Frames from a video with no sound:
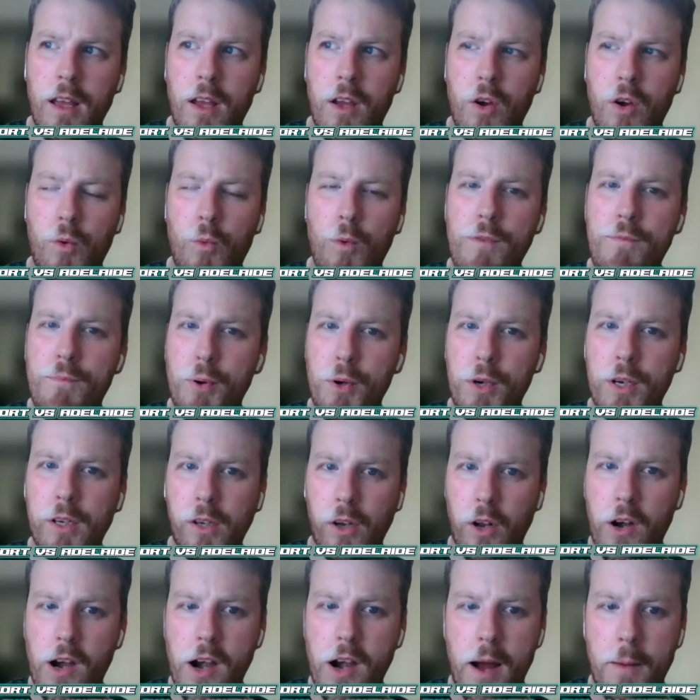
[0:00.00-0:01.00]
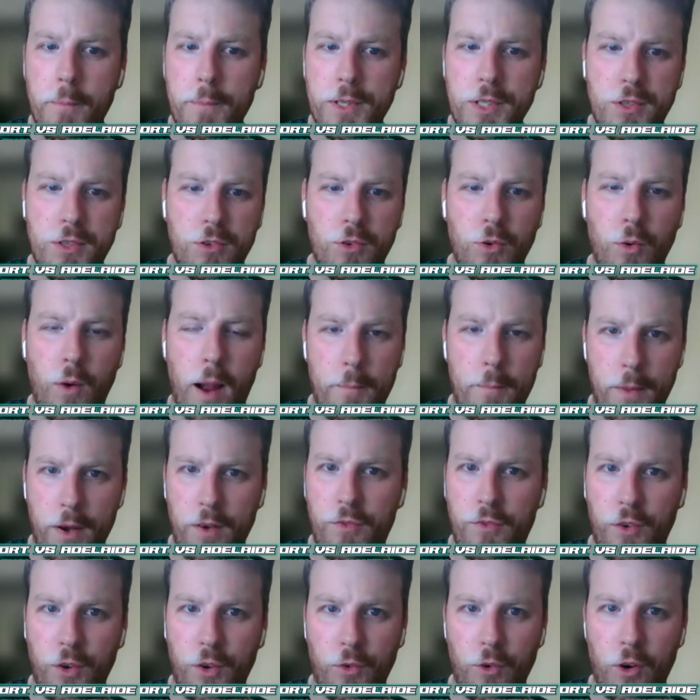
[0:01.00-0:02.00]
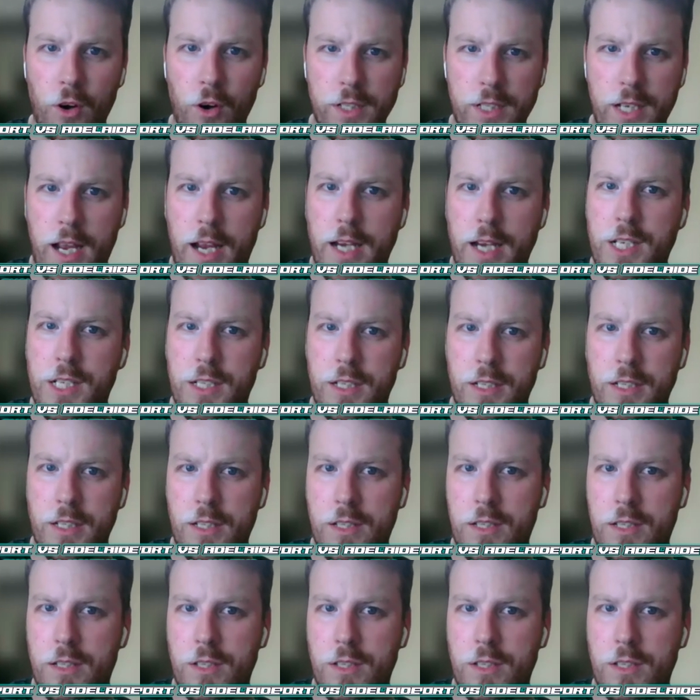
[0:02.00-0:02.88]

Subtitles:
we've put a lot of numbers through our midfield rotations.